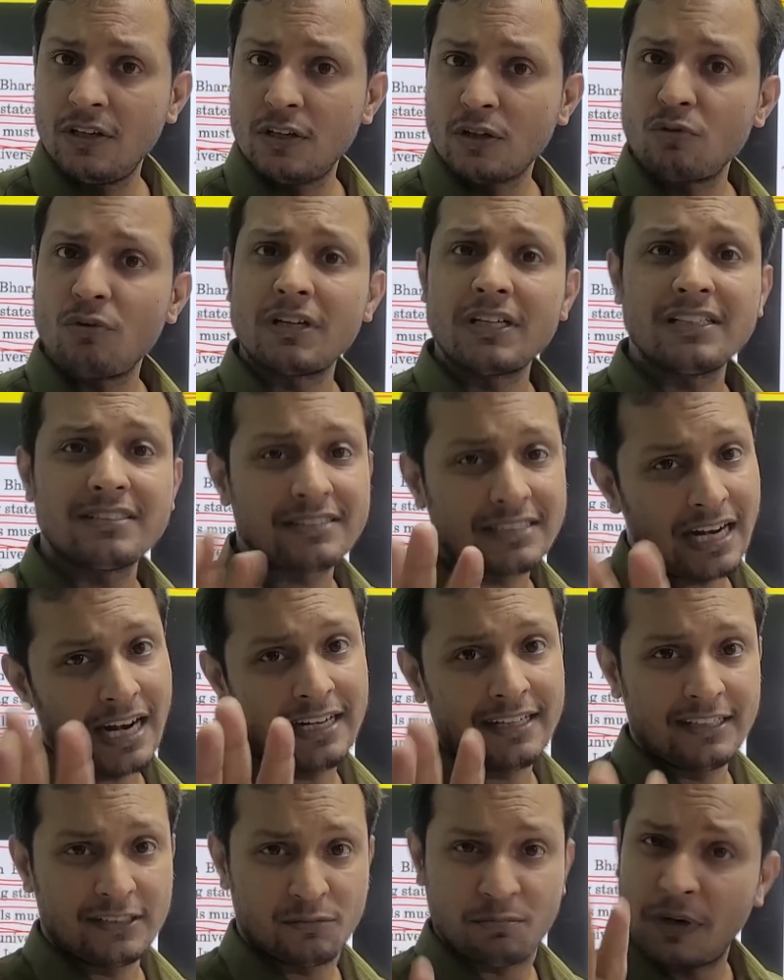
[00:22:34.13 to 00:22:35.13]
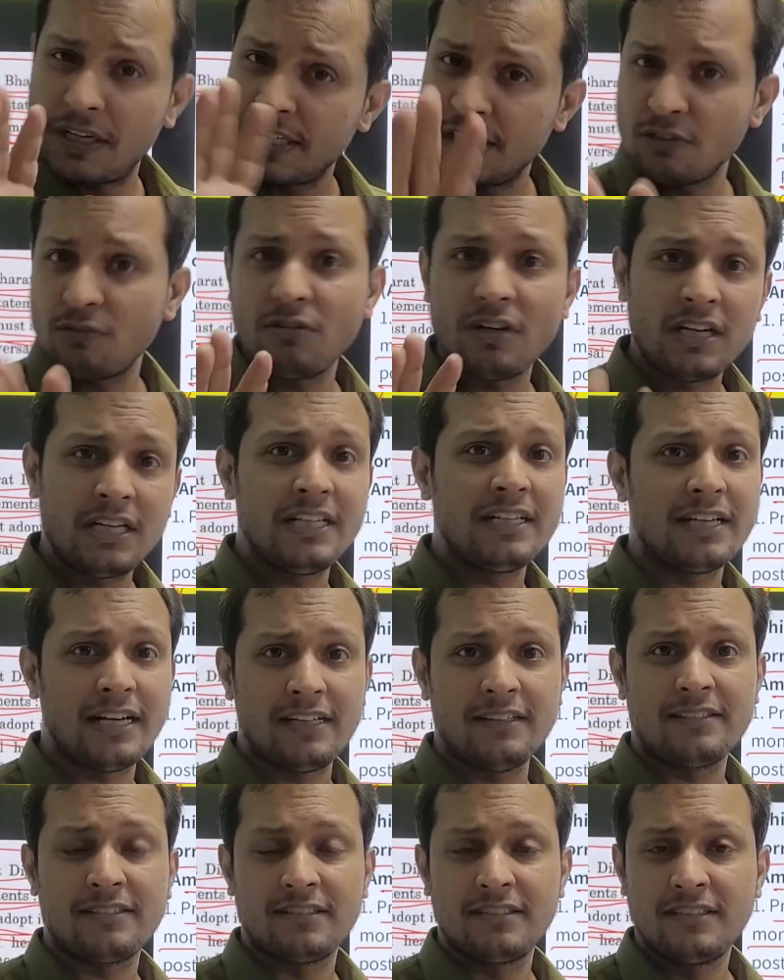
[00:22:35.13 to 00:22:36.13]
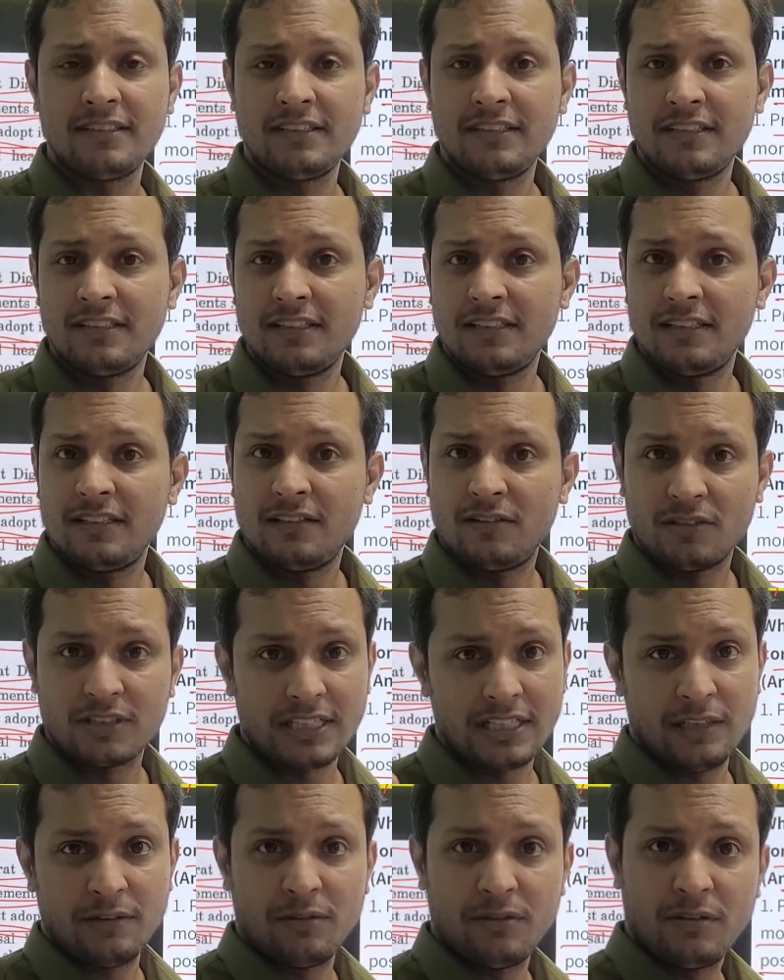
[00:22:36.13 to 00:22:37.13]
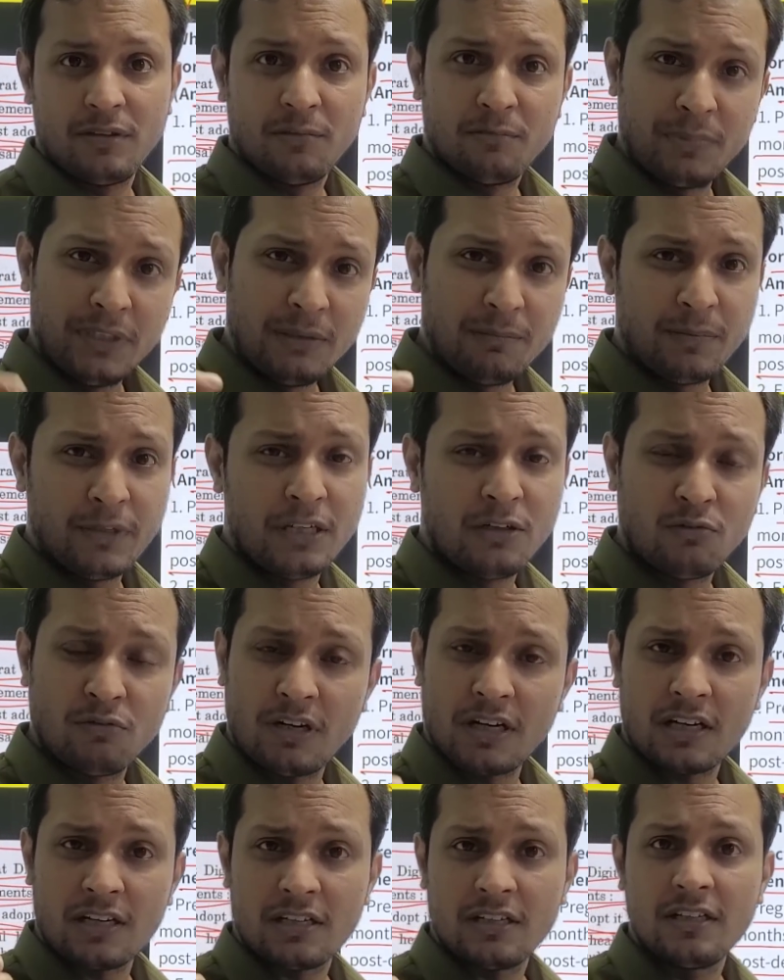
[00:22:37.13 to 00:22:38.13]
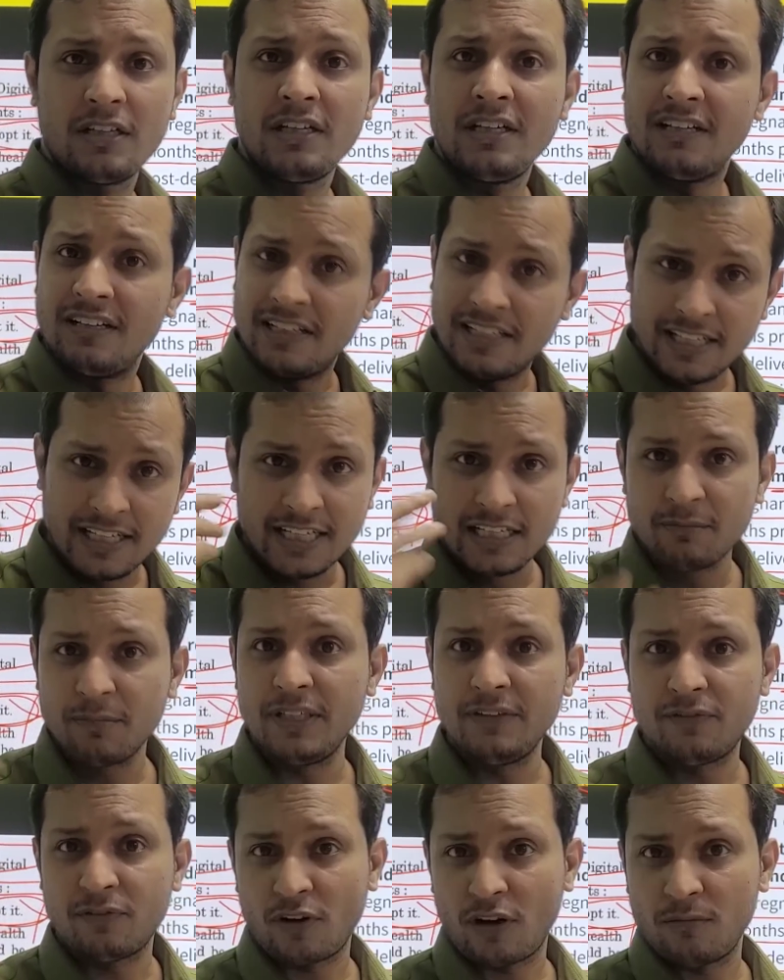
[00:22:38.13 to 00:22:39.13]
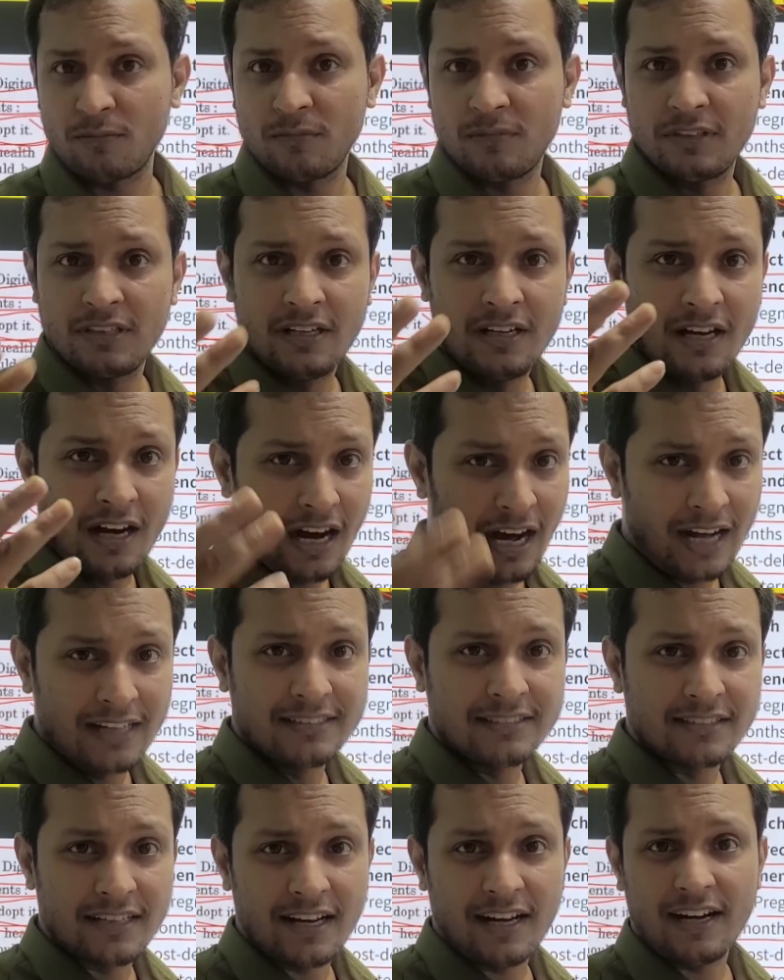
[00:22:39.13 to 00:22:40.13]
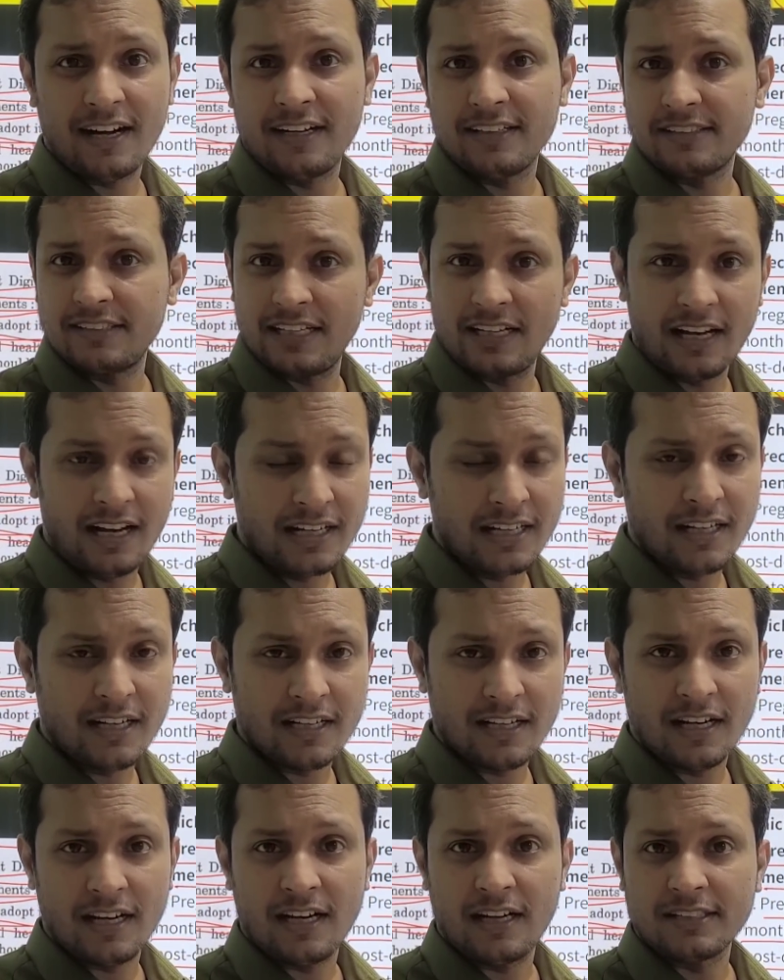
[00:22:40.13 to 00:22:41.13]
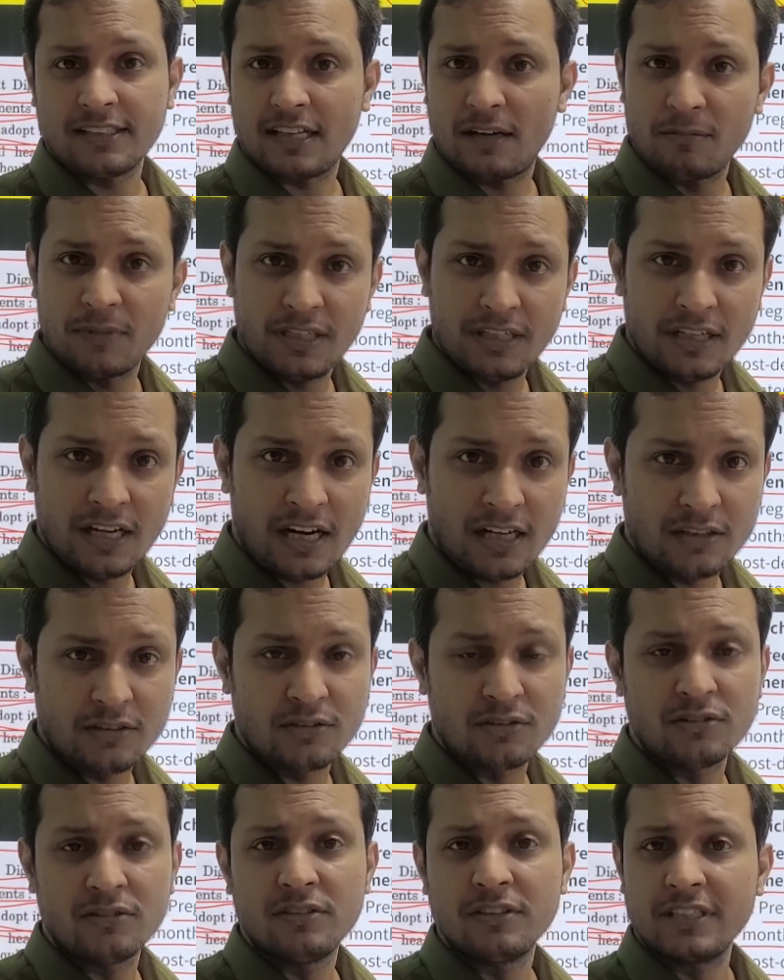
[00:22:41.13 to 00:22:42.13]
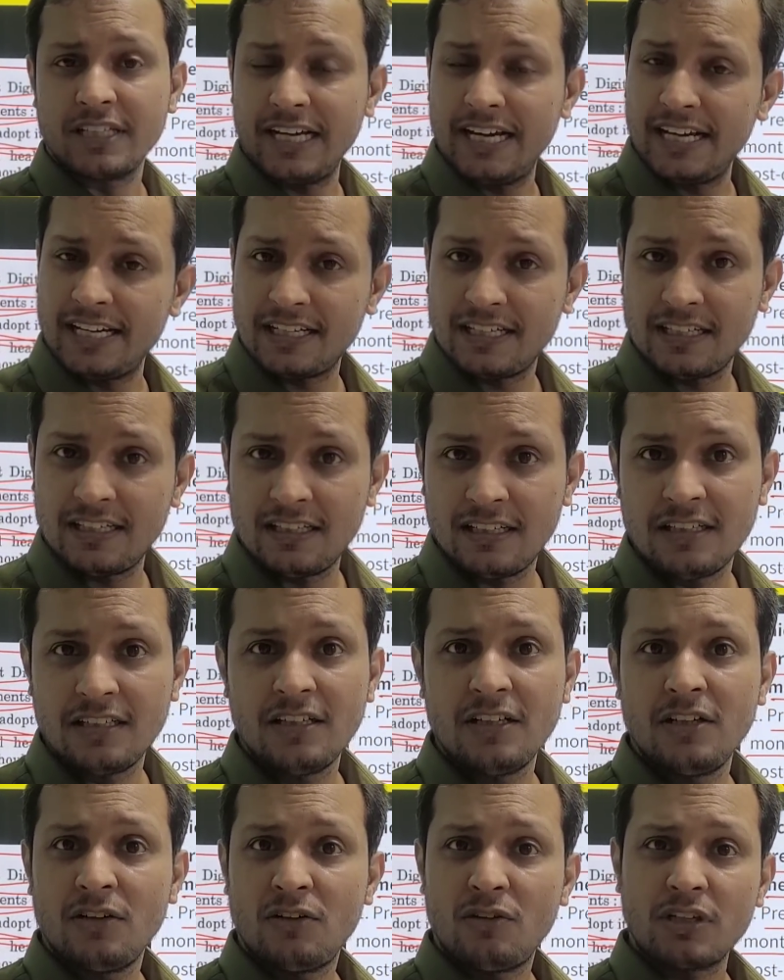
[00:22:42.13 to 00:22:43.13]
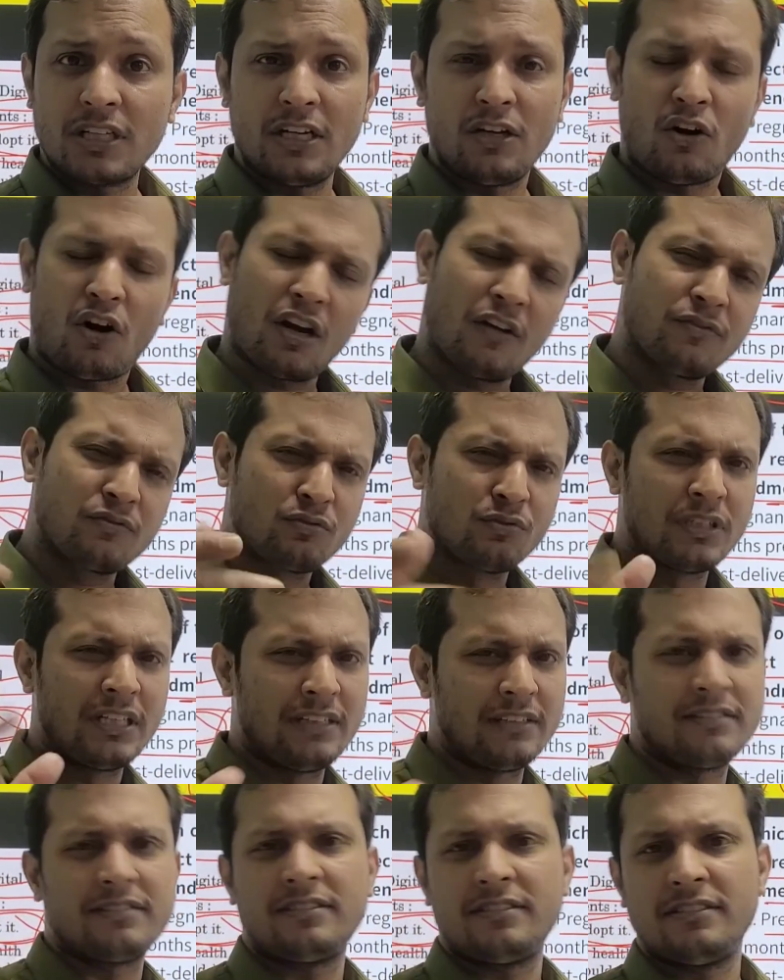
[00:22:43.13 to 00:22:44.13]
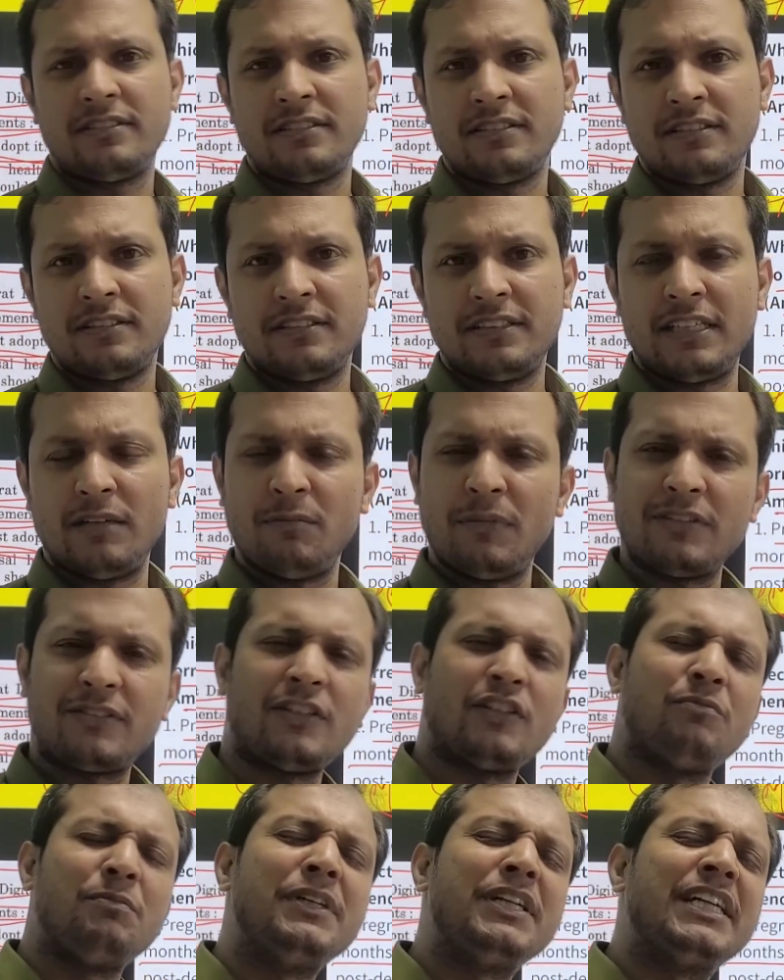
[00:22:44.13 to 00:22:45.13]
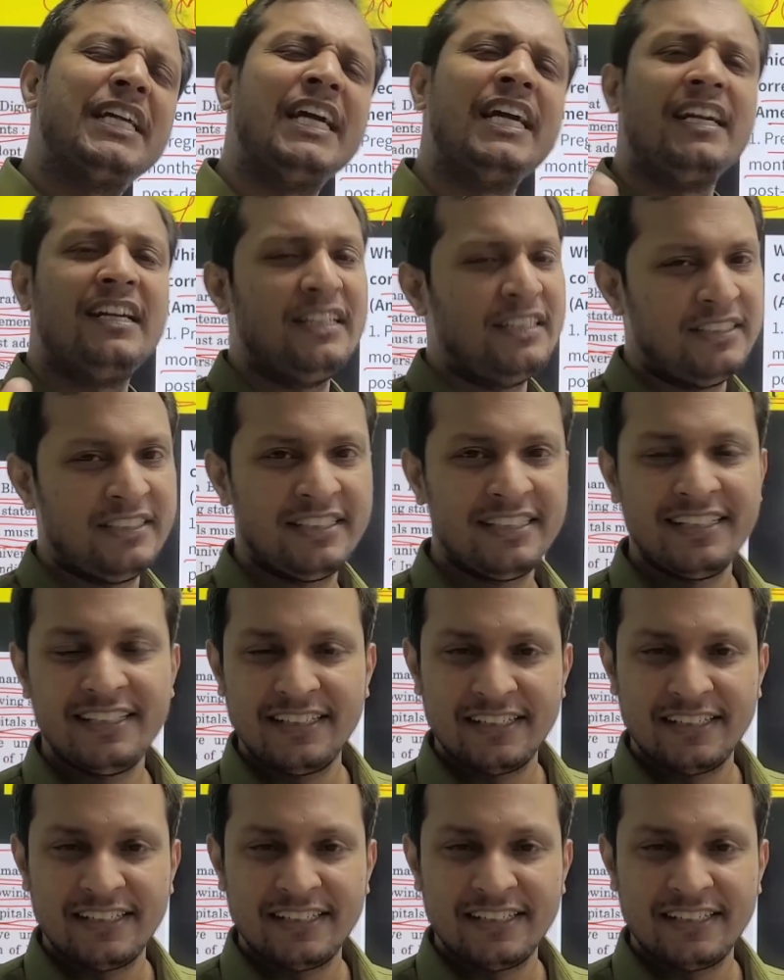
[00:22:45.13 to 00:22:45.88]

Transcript: to understand this. Particularly guys, okay, people who are hearing me from Andhra, Telangana, Tamil Nadu, Kerala. Okay, a lot of students, they message me daily.